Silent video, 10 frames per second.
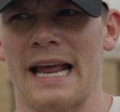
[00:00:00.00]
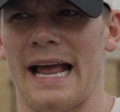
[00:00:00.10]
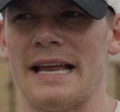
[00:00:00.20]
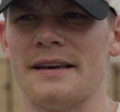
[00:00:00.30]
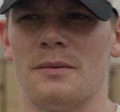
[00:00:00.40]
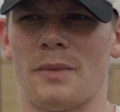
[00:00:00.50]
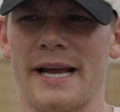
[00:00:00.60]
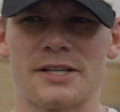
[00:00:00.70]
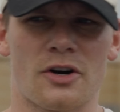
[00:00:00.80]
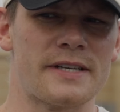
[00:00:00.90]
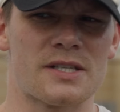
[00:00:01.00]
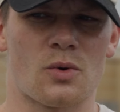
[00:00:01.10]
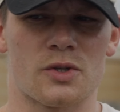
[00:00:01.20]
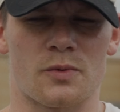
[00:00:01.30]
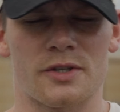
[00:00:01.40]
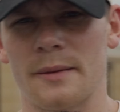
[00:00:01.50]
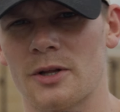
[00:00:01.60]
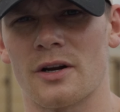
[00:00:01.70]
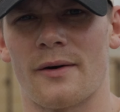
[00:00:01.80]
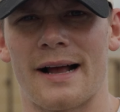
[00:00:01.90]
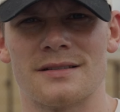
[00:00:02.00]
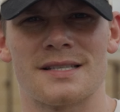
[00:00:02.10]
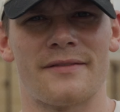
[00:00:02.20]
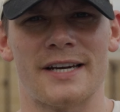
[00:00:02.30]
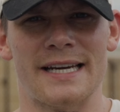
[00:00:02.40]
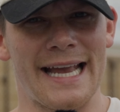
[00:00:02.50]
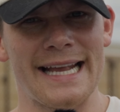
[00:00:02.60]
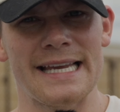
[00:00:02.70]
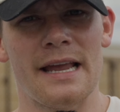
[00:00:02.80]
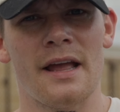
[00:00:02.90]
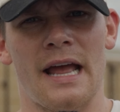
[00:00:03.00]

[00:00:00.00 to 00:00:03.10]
and my HRV scores were typically around 70 to 80,